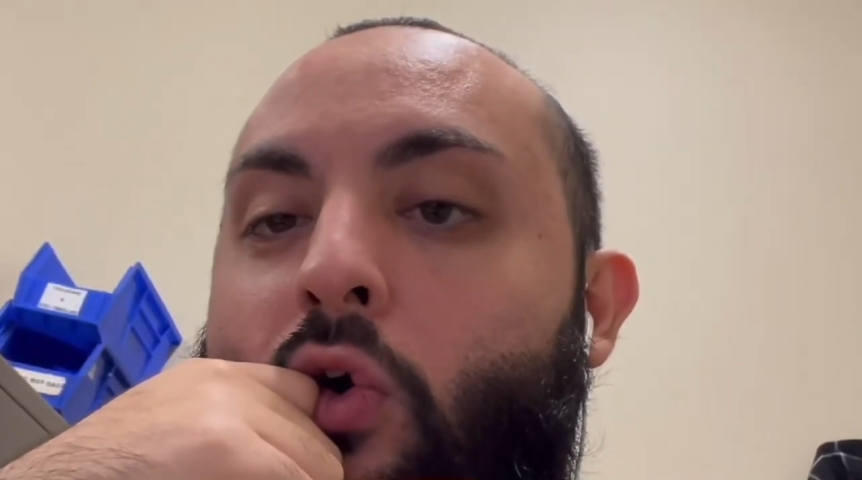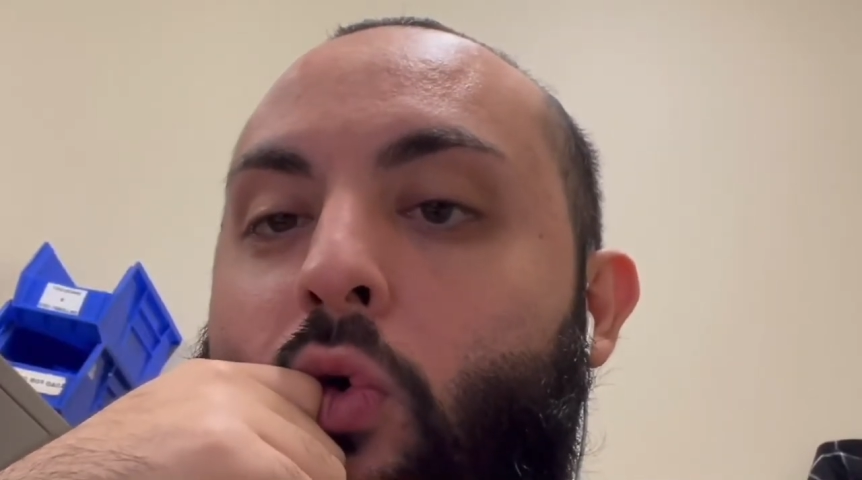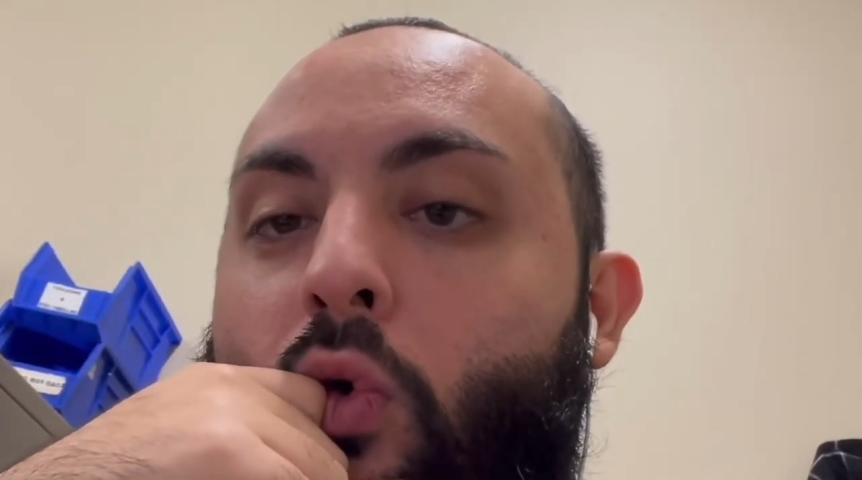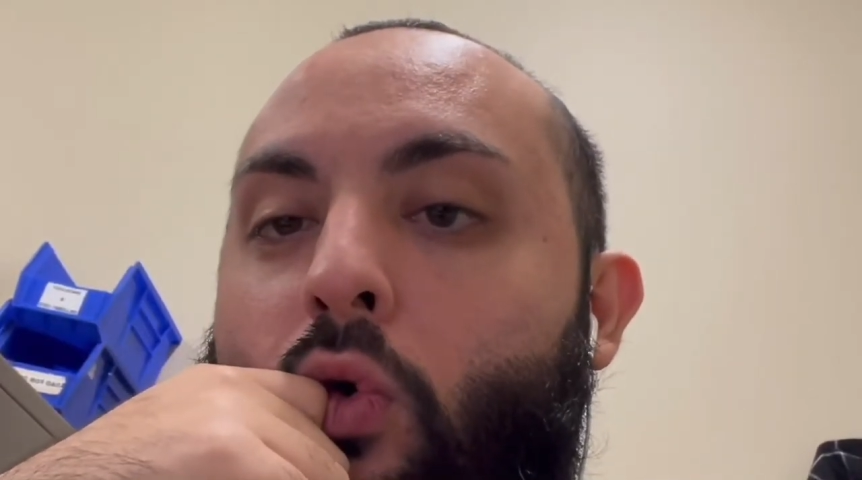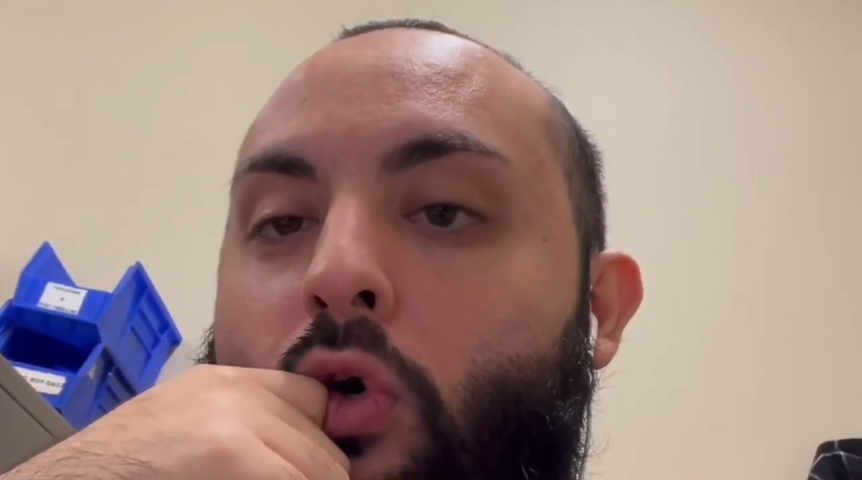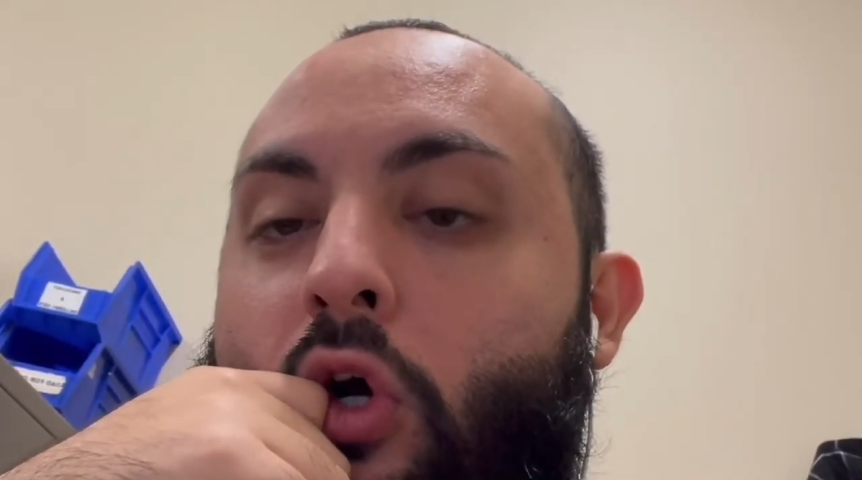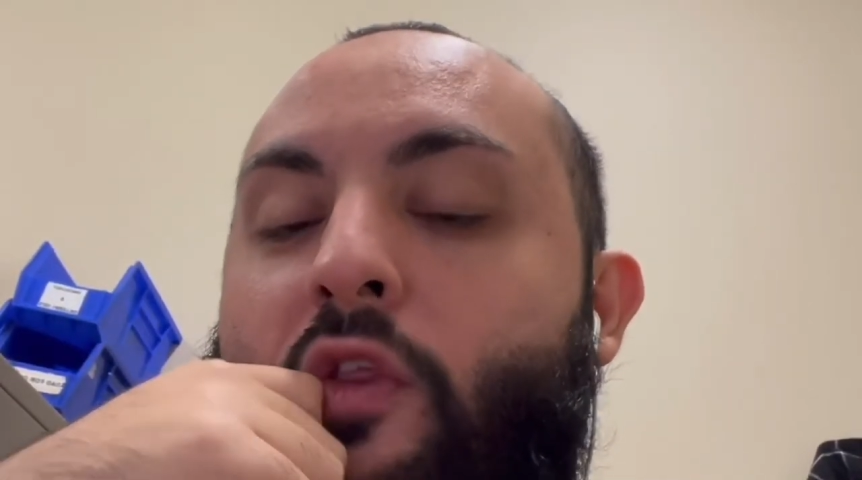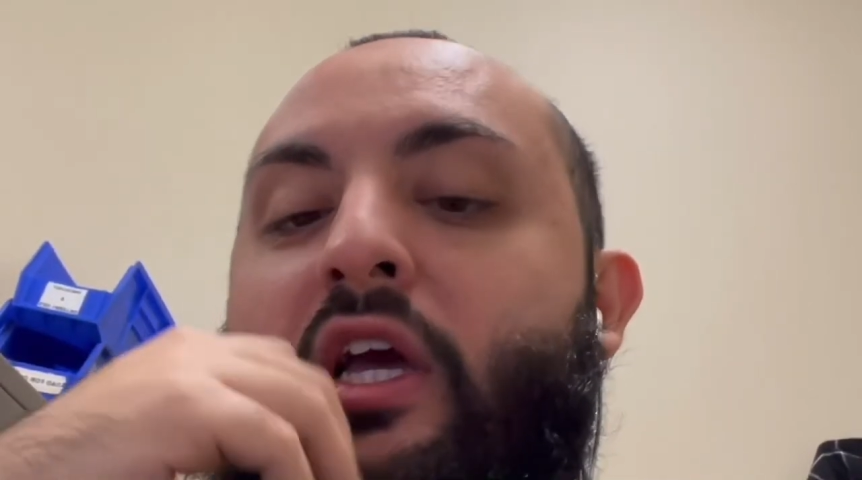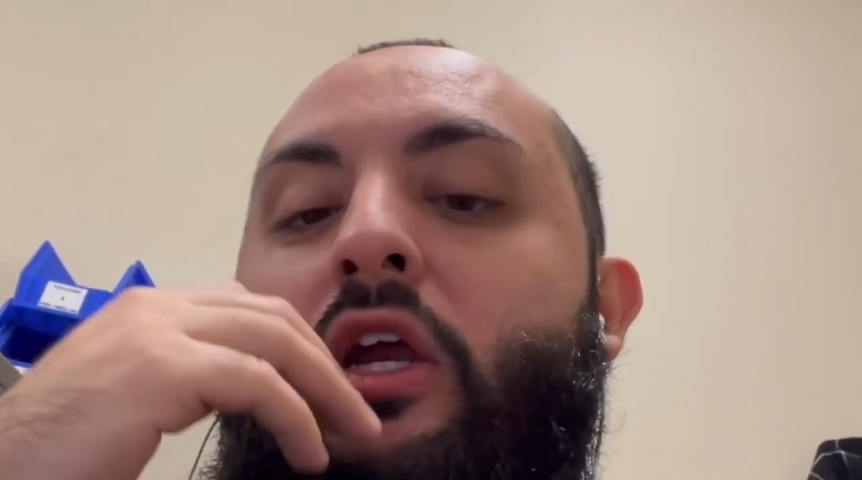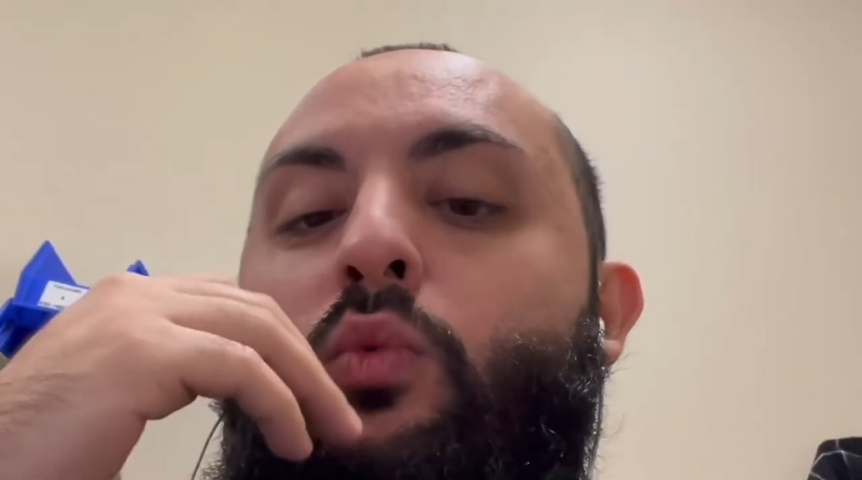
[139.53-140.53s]
Or are
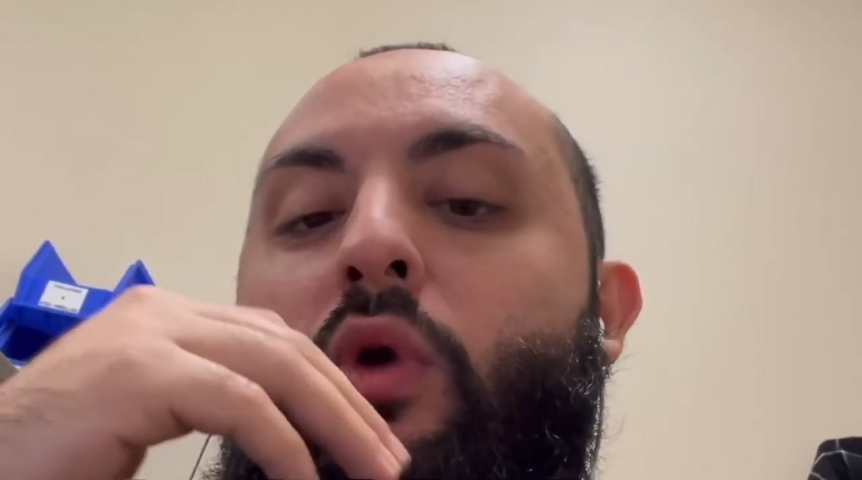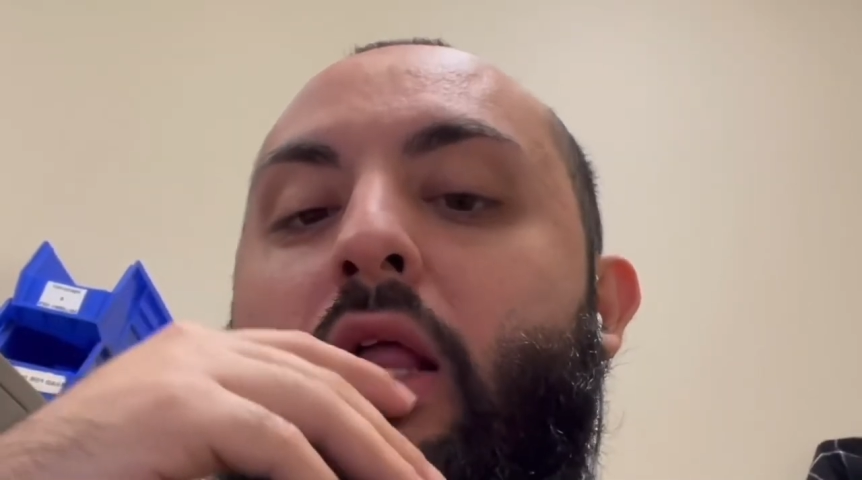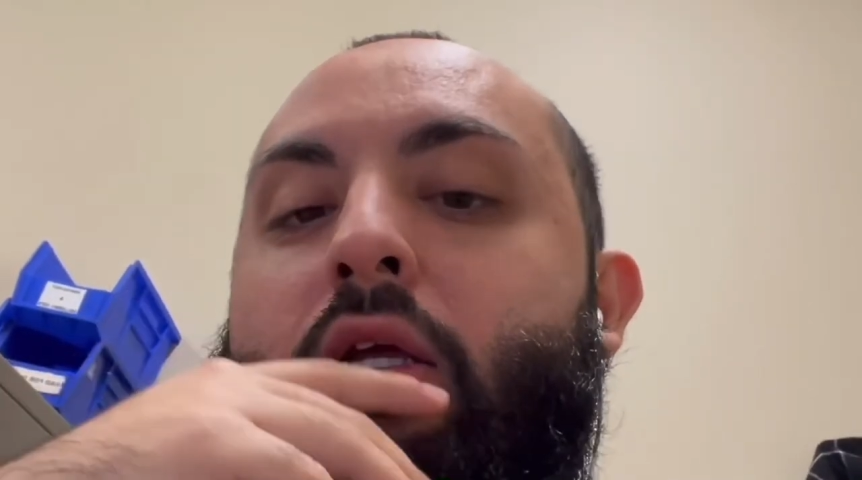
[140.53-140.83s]
they going to rally